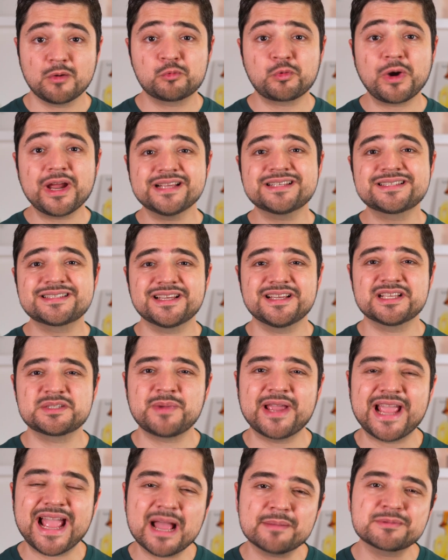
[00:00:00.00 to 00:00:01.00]
Rice is
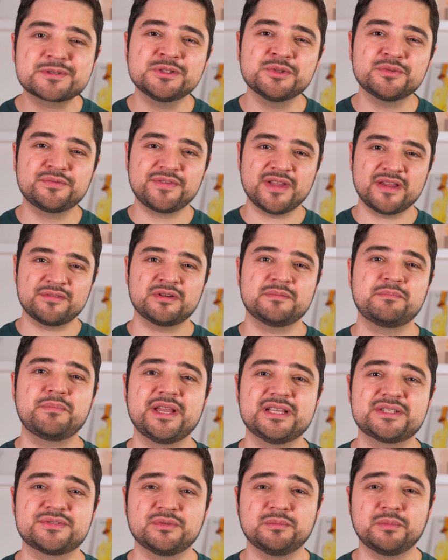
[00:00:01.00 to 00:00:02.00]
my absolute favorite
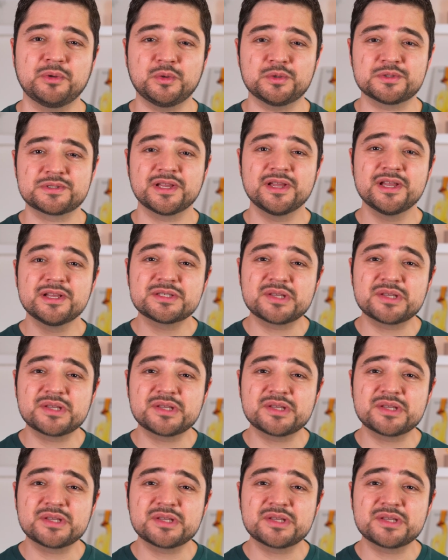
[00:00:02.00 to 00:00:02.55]
base for bowls,